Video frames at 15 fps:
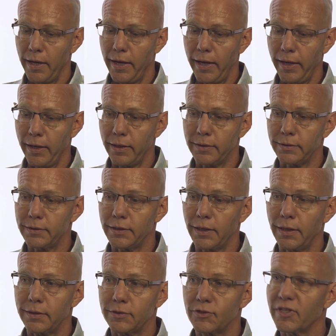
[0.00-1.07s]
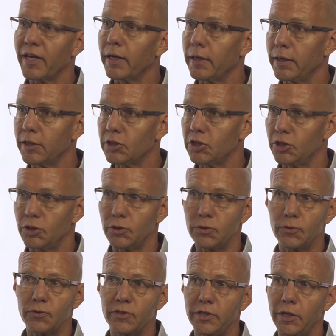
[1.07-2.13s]
and skin
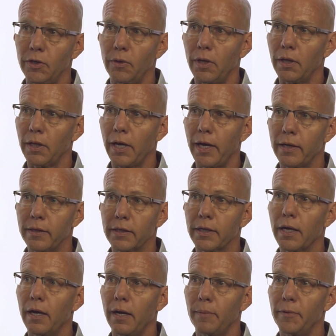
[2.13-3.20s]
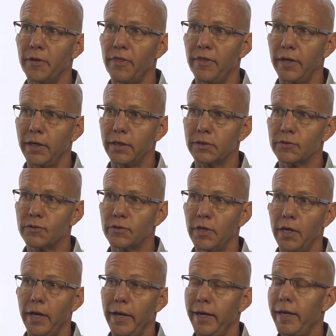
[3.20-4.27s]
issues, a lot of the common things,
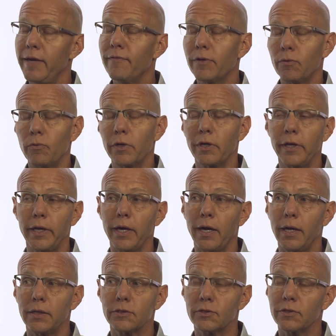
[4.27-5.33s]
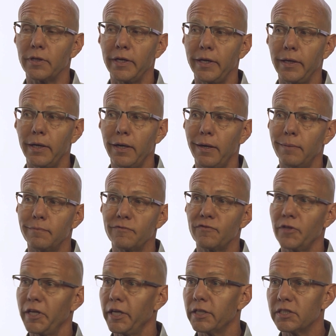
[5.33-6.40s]
even really honestly
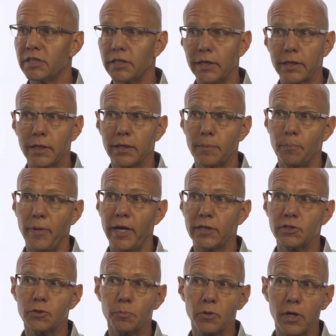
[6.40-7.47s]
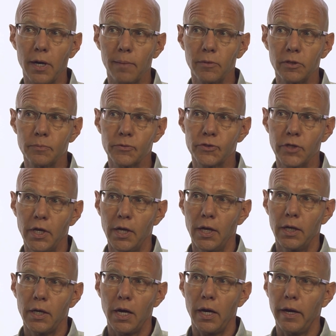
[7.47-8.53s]
flea and tick pest problems.
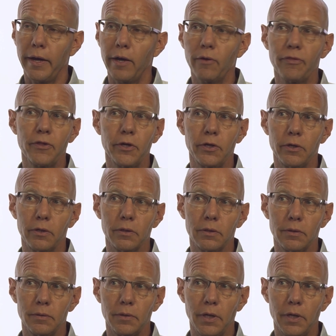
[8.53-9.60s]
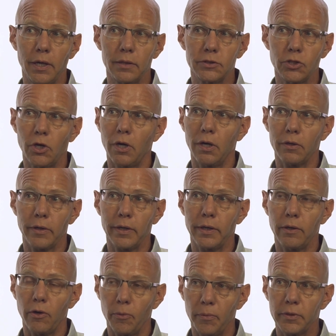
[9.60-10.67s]
A healthier dog
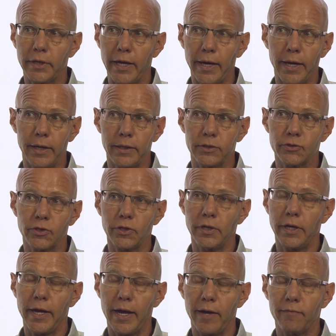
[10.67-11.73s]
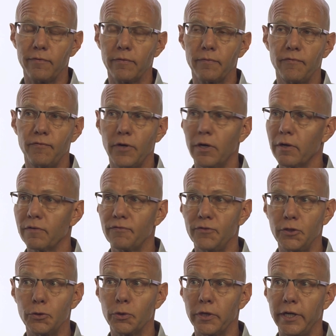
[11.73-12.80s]
or cat is going to have far
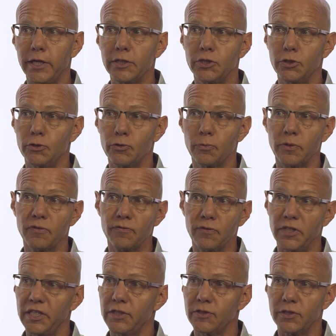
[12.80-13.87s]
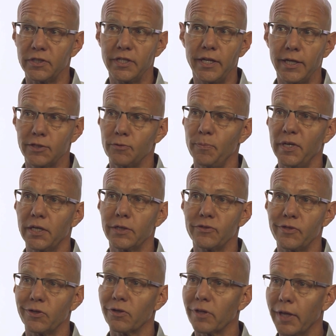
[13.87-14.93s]
fewer issues with fleas and ticks
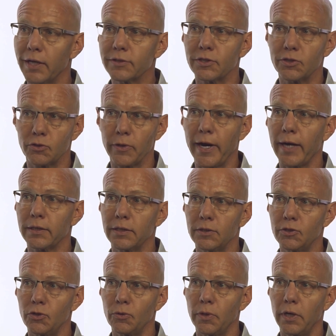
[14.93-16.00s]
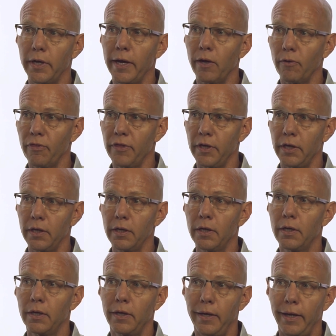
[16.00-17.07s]
because they're less attracted to a healthy
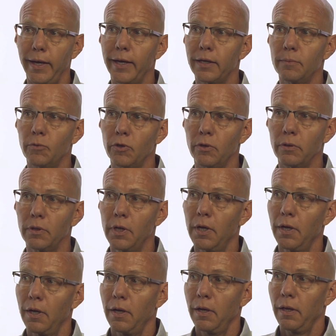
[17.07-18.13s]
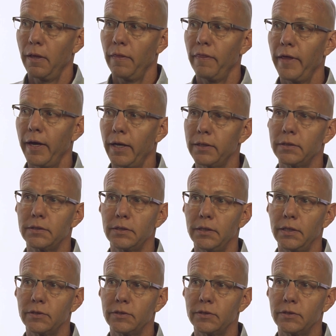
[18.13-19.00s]
animal that